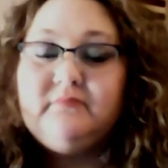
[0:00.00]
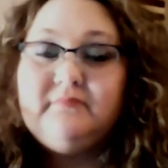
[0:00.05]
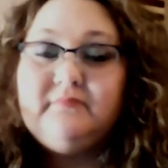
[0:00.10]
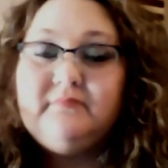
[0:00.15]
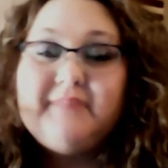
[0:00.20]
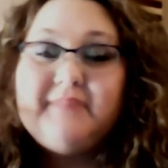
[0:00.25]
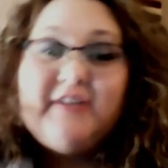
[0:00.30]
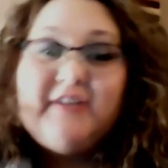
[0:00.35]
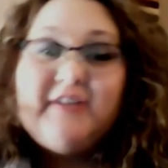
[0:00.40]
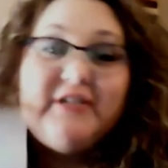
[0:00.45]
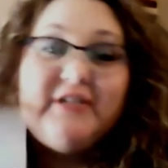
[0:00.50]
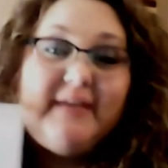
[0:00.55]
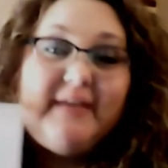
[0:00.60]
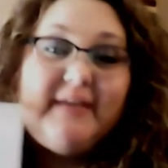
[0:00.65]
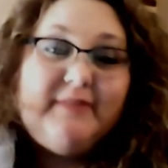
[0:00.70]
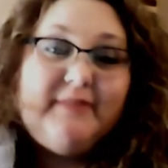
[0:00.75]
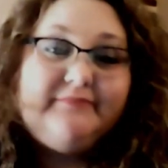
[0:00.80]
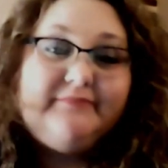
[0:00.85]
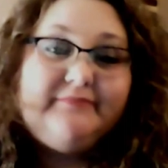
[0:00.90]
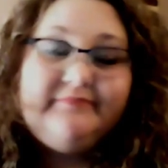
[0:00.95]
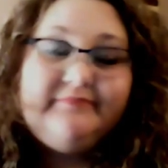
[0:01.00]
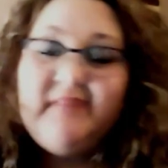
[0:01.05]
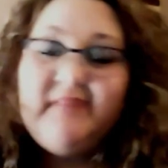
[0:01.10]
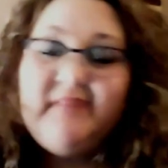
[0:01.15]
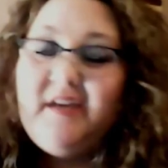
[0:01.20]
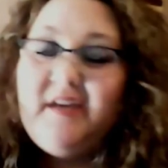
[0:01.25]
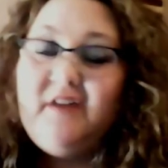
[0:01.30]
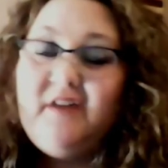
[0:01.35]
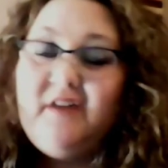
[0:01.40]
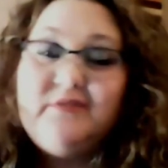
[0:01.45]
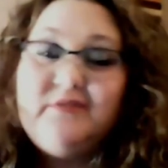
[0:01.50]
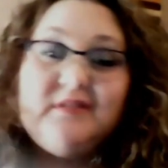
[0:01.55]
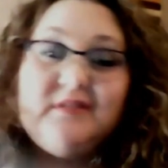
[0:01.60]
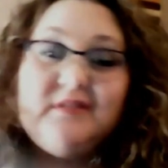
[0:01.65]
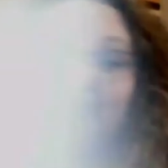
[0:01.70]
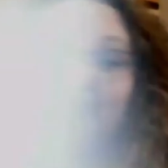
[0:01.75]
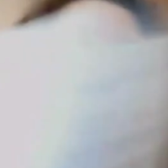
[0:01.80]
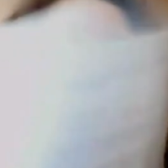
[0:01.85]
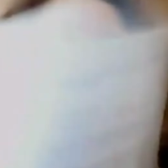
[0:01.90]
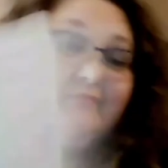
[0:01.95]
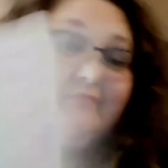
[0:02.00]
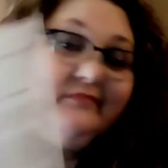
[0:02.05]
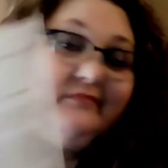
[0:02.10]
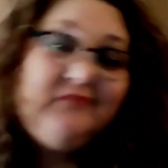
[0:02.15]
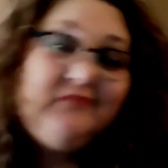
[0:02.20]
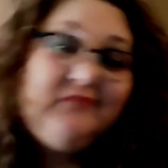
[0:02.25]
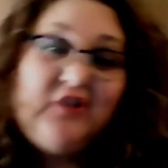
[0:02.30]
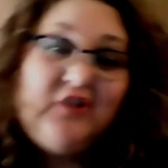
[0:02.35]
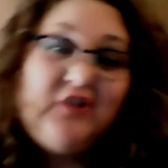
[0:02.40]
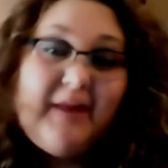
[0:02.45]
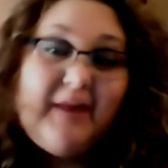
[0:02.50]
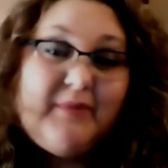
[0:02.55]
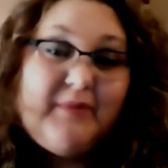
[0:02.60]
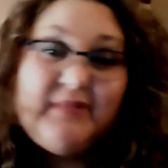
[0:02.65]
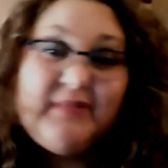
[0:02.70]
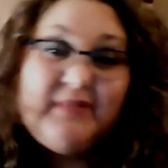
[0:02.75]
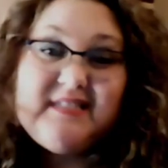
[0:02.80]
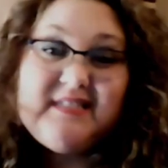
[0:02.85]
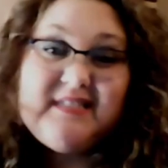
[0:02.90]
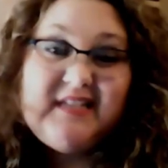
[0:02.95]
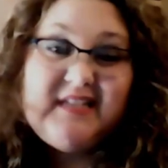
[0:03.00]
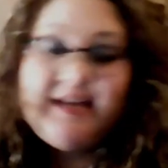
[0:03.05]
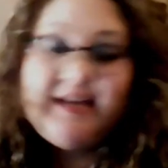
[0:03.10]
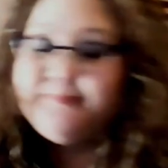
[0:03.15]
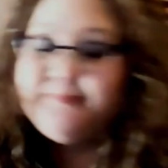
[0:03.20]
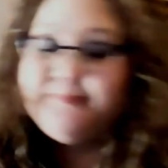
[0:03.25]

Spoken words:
entertainment, EOS, crappy ones today.